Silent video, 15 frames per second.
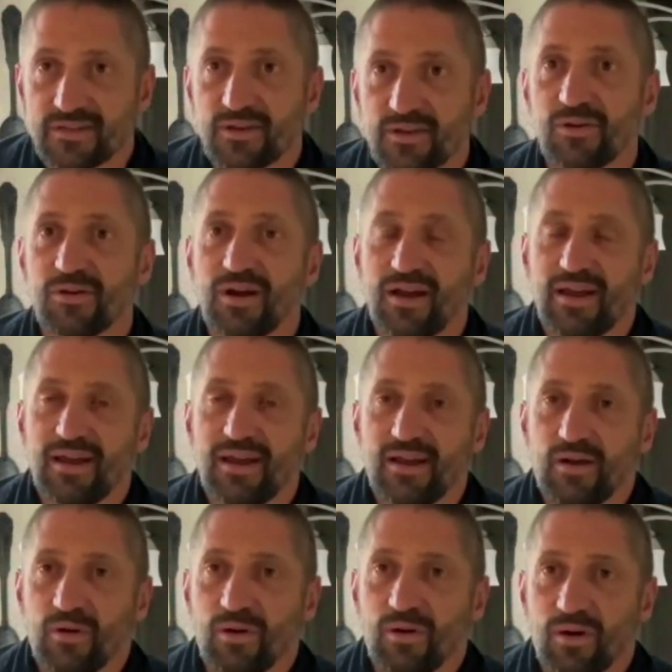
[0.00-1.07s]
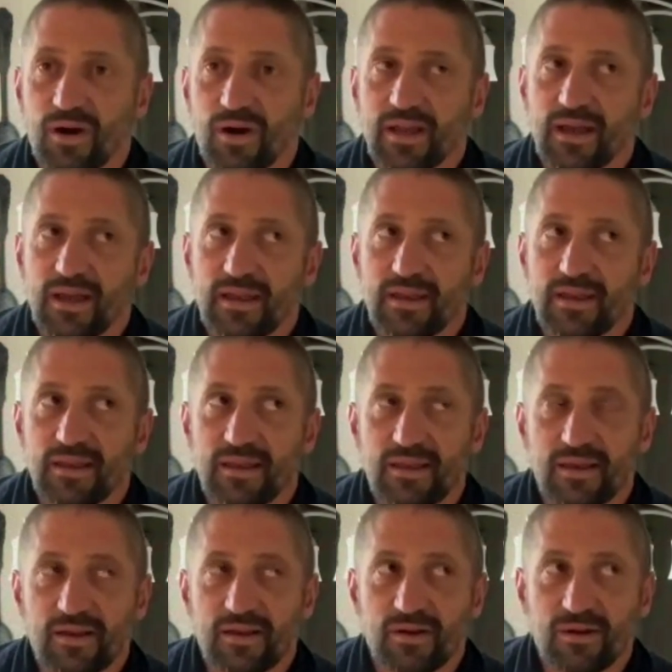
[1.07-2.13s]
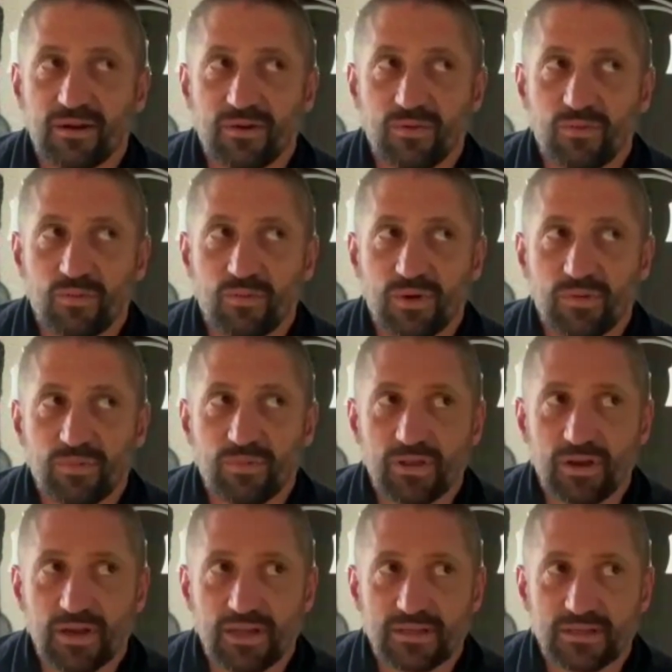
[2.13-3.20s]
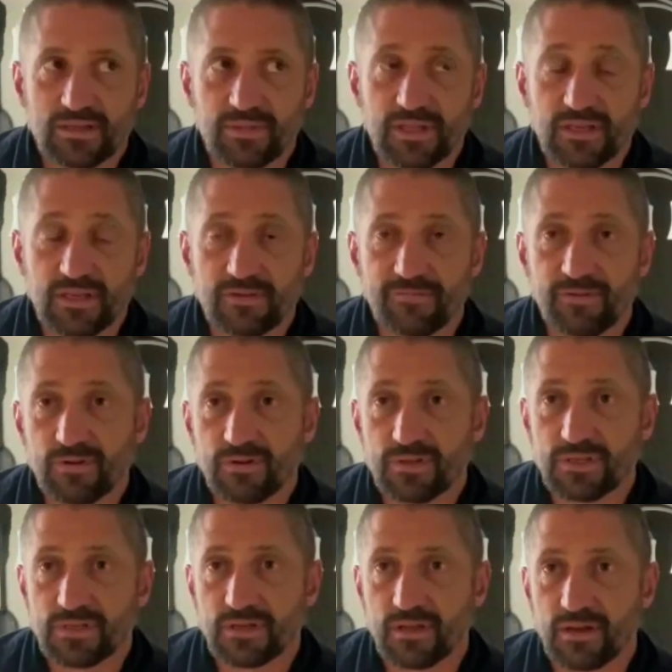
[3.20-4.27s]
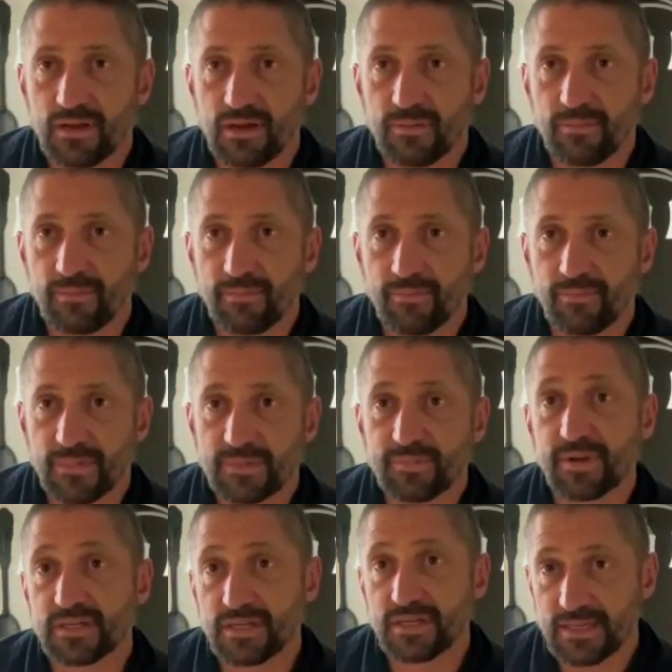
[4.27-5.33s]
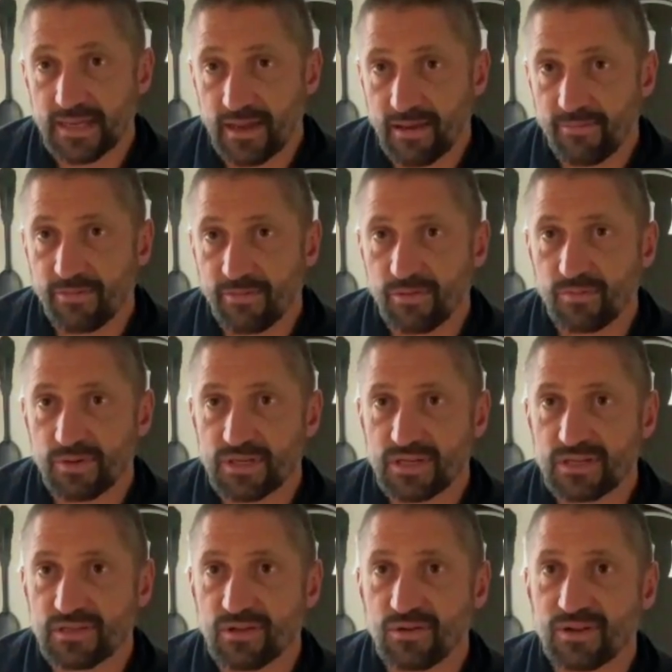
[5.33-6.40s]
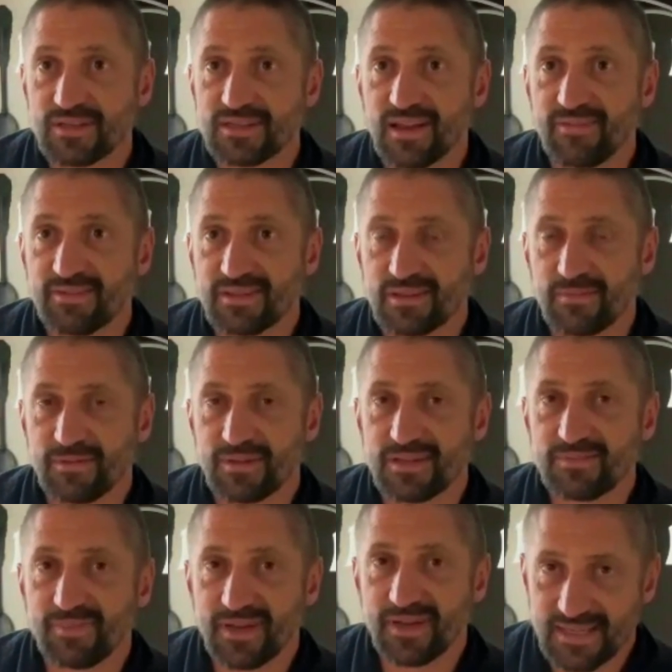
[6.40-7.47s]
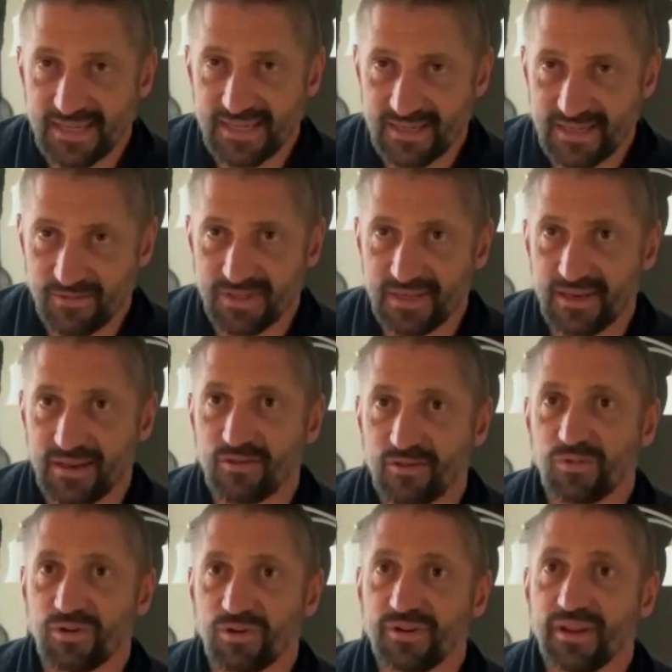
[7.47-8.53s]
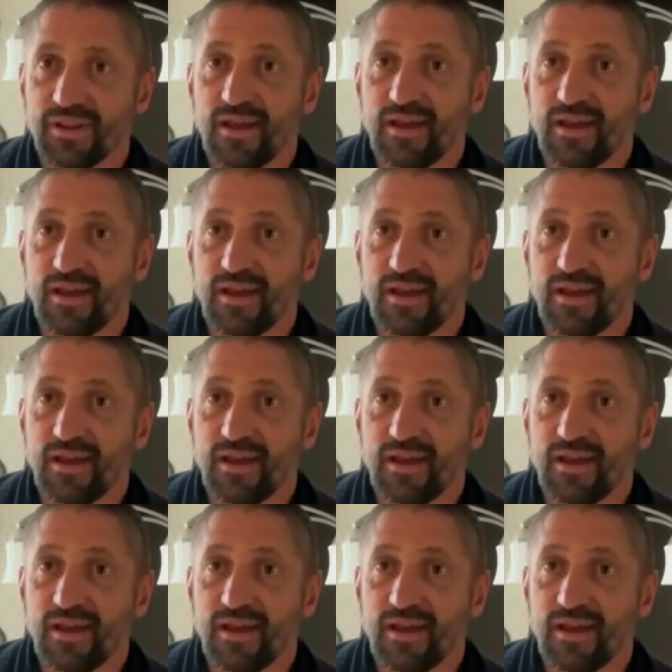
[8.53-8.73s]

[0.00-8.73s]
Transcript: So again, when we look at some of these foods, especially Thai food, which is known as having some of the spiciest cuisine in the world,